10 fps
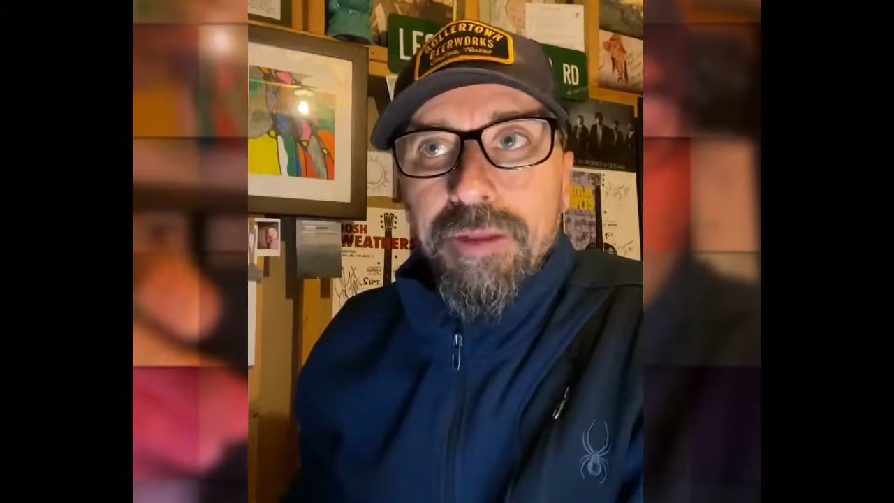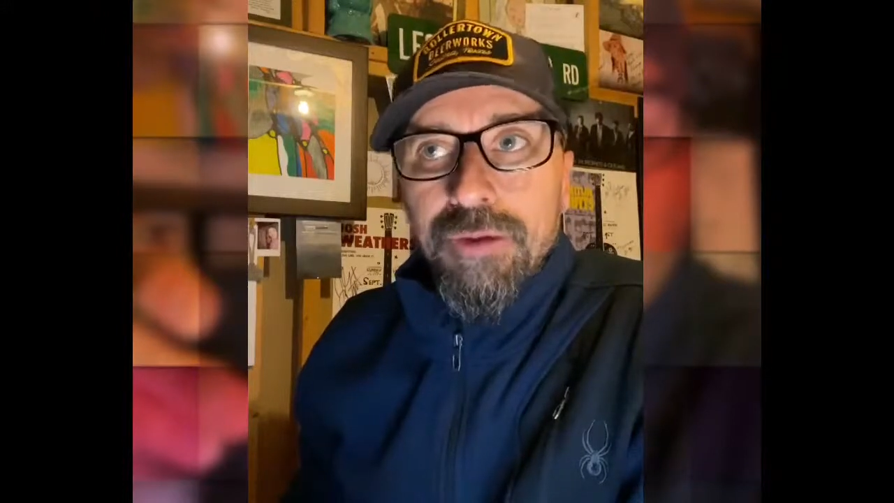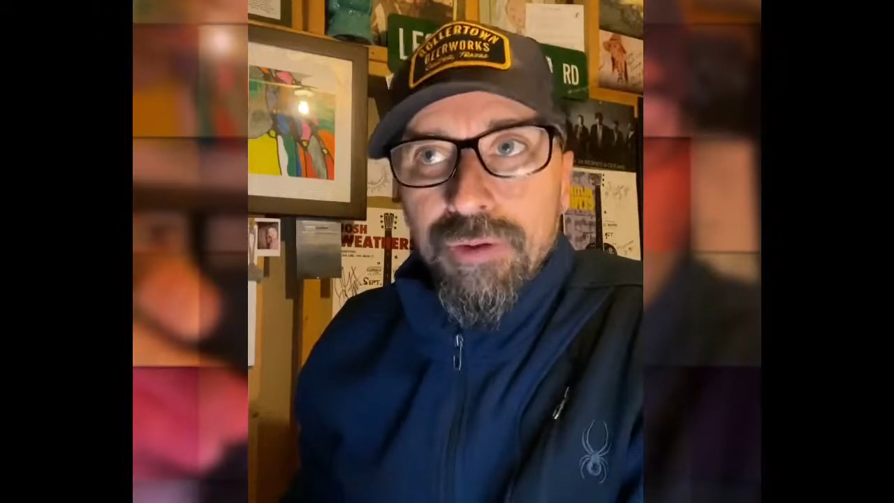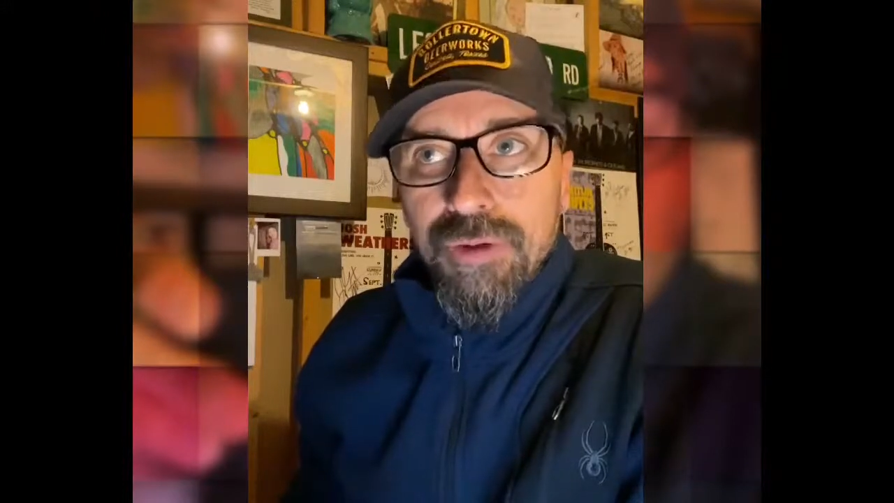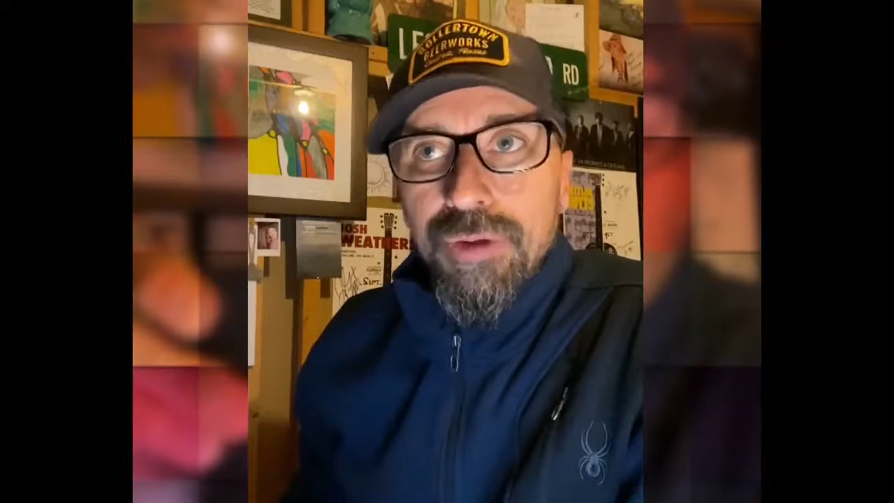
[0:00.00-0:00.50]

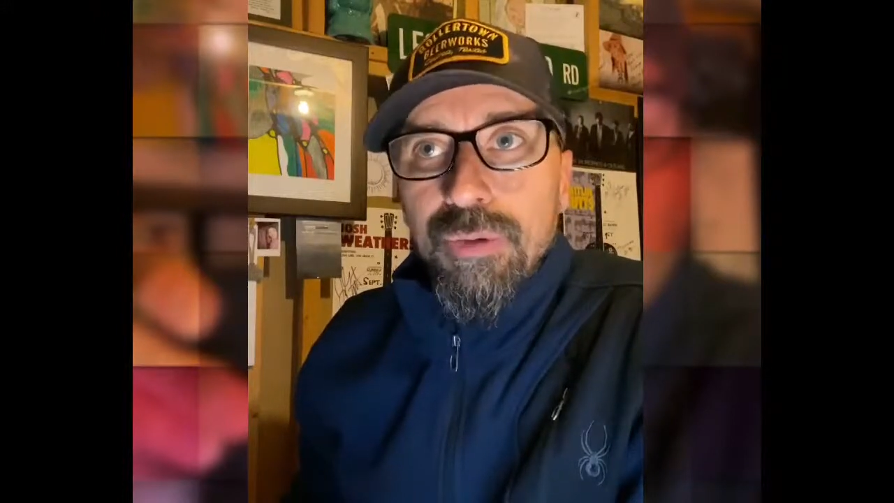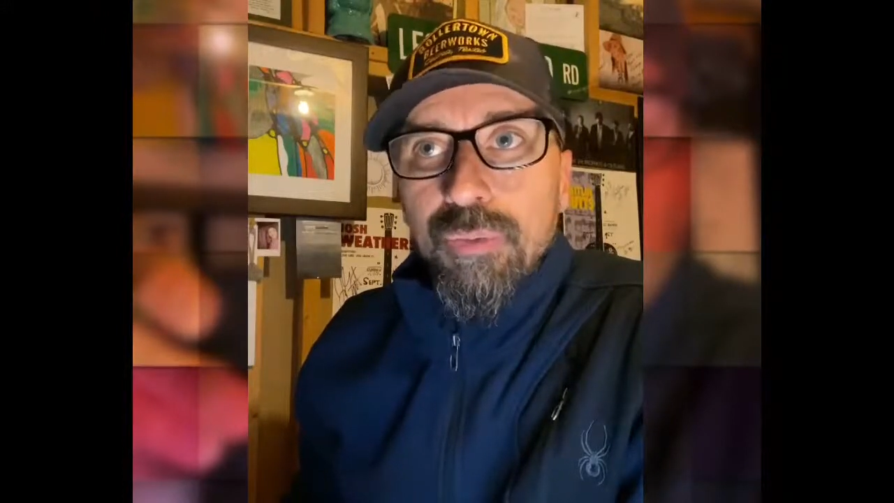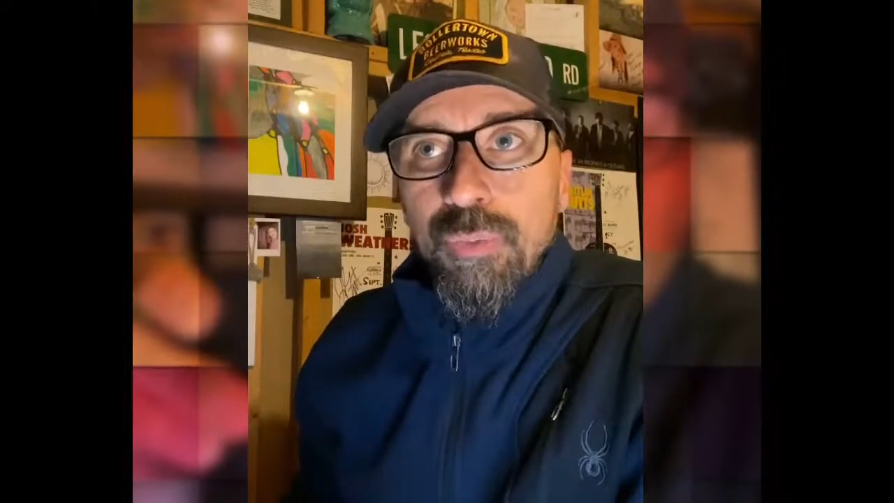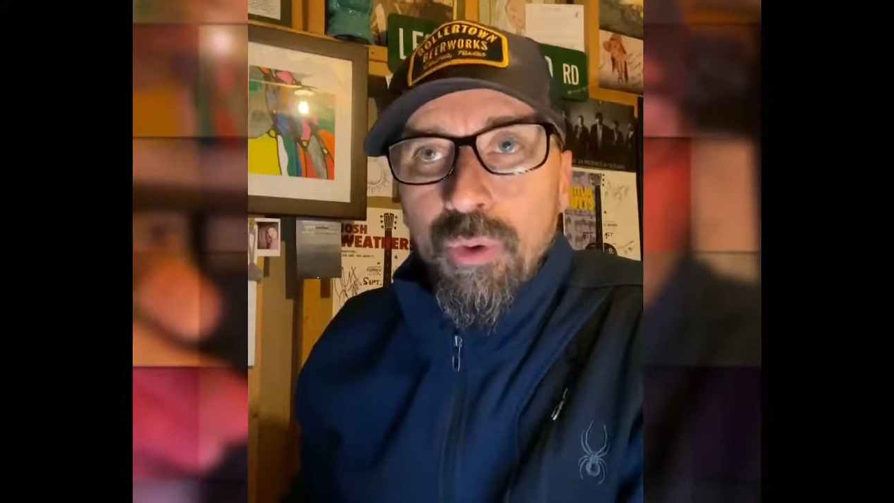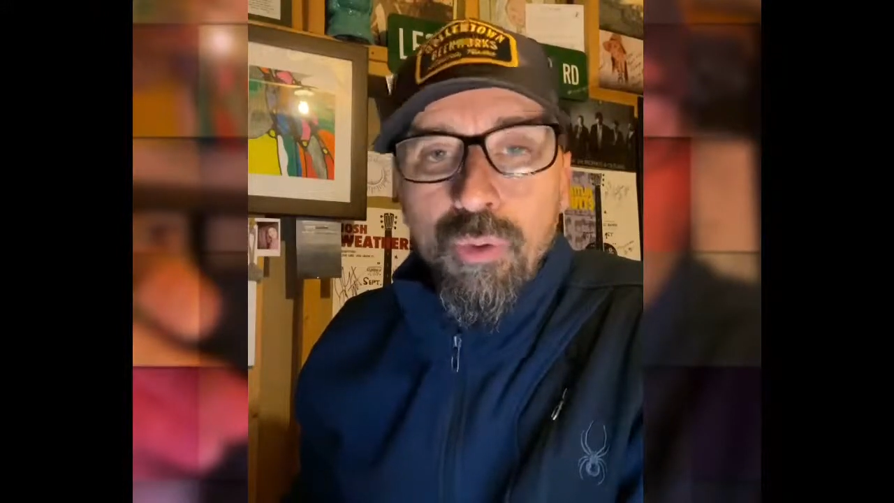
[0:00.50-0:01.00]
good
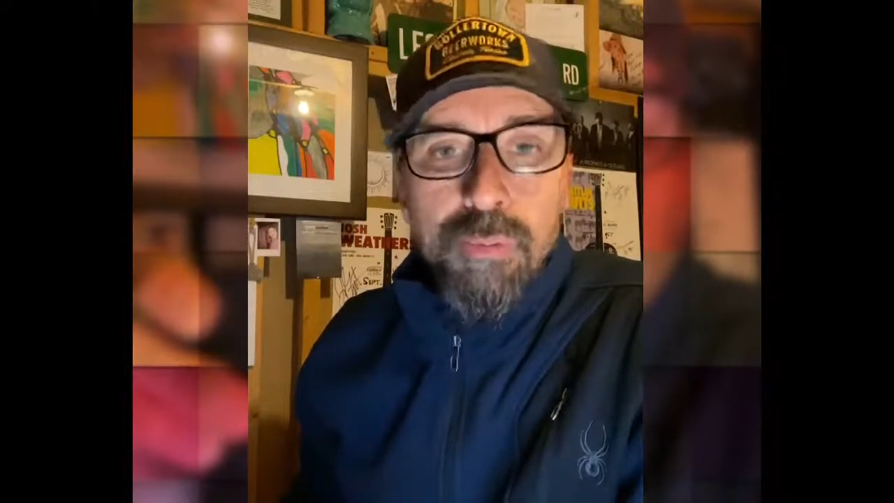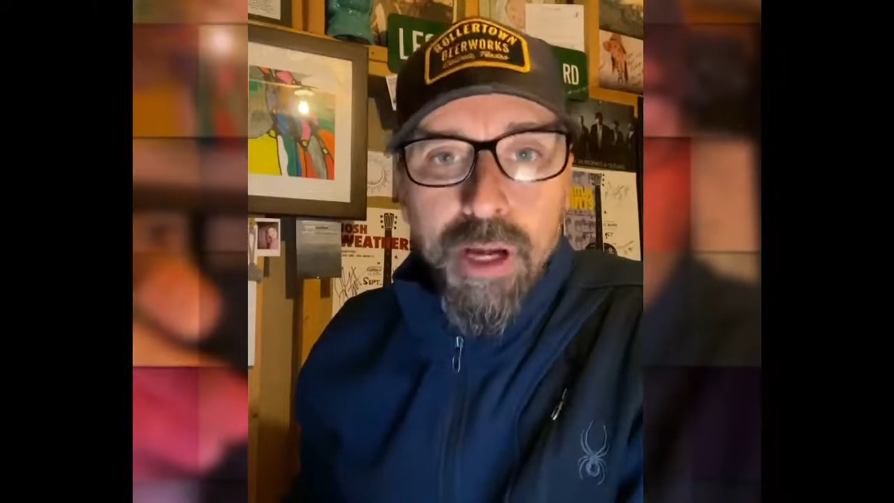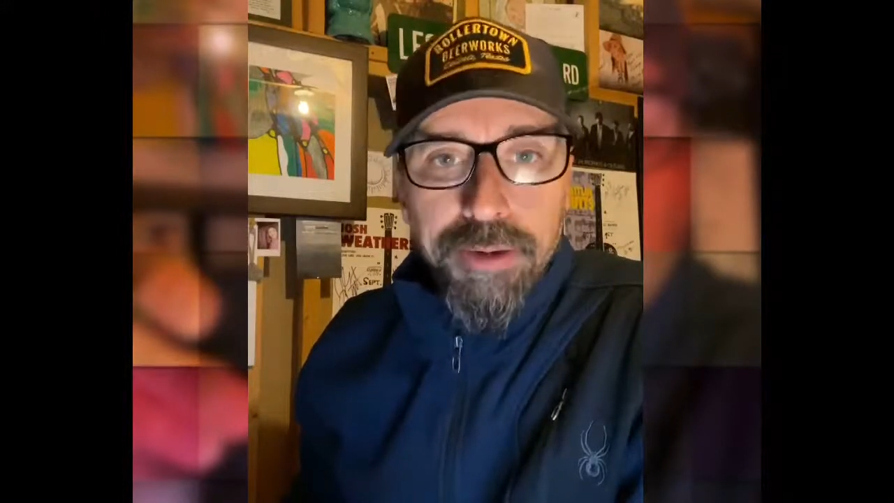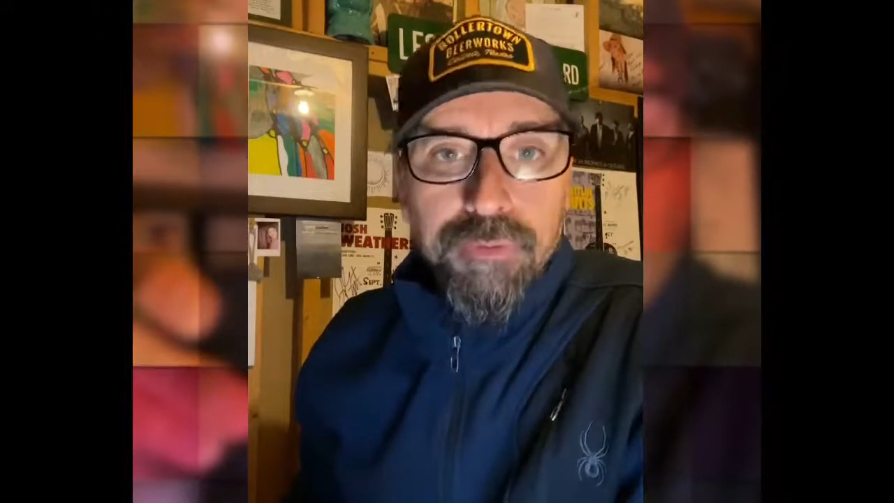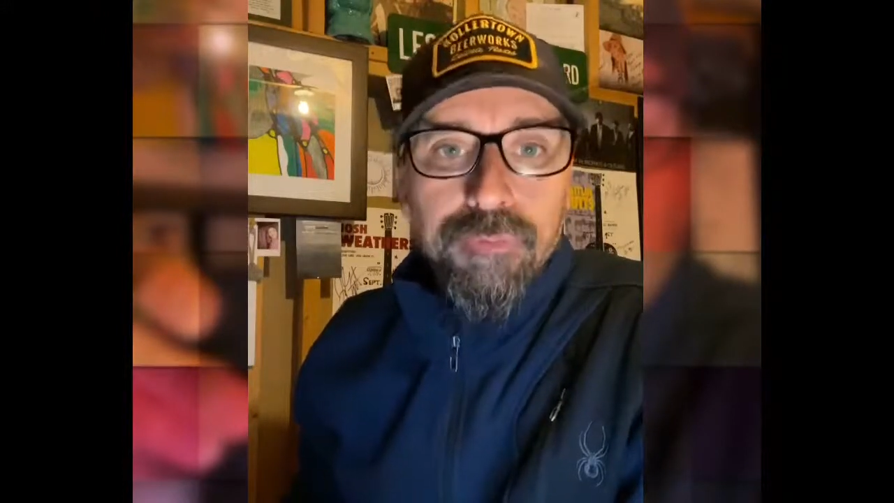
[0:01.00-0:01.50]
role
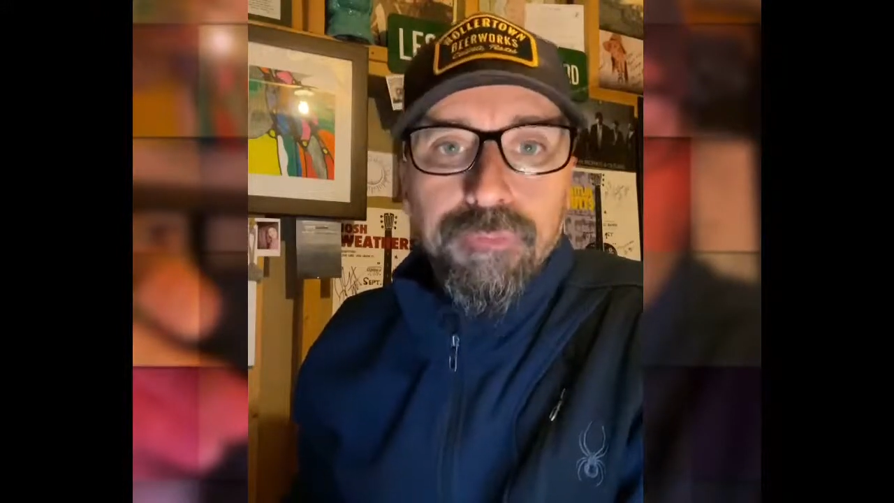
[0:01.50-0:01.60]
model